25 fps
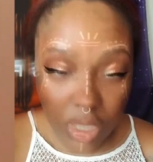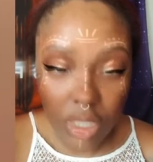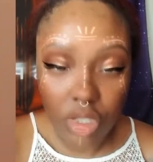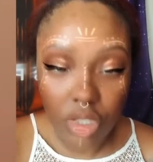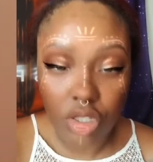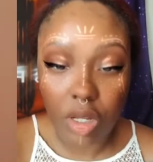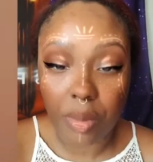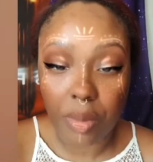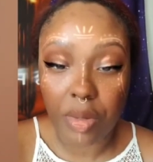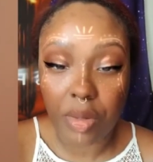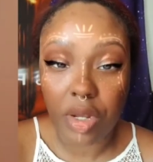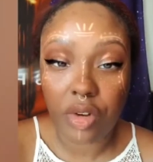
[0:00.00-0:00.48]

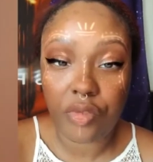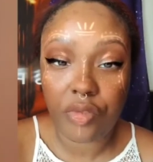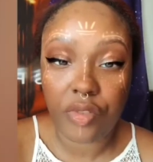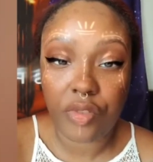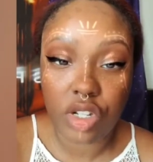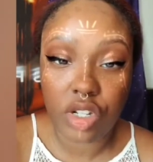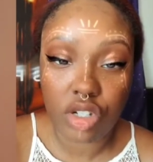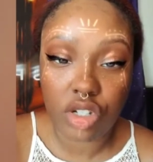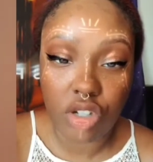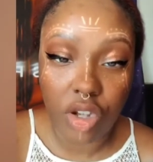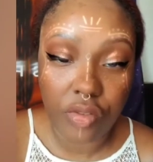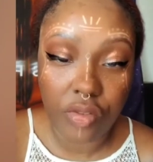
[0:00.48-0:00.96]
So I'm going to
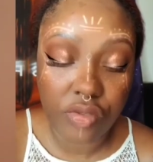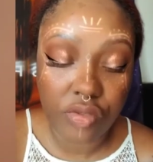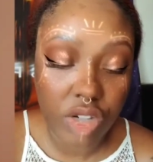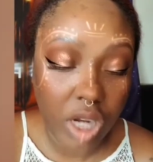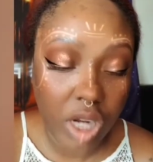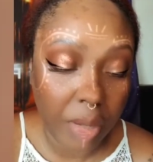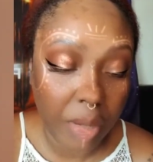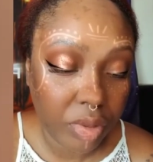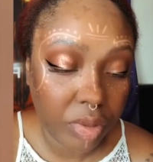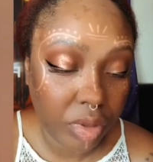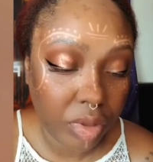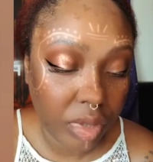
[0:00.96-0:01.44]
finish off
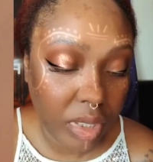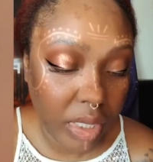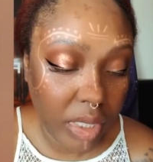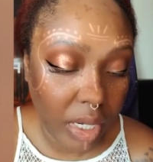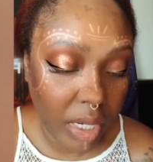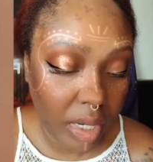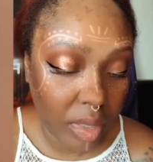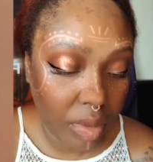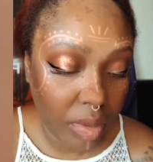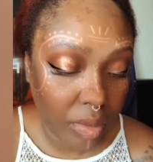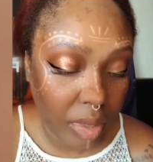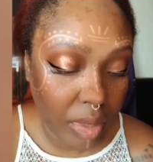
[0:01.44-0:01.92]
chapter
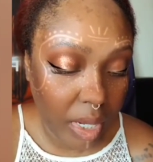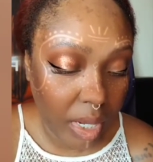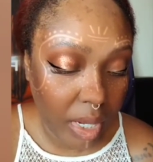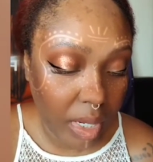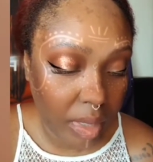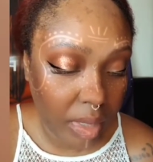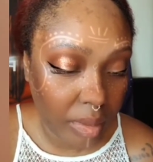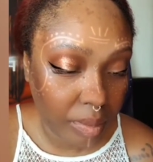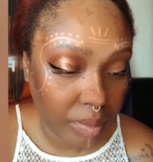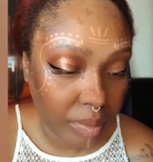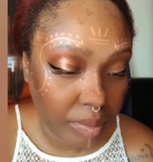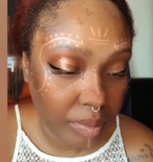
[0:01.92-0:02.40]
10,
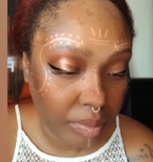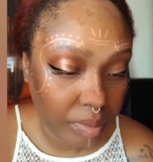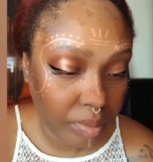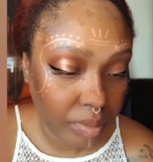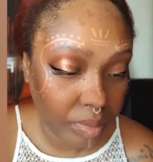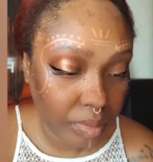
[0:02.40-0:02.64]
okay? When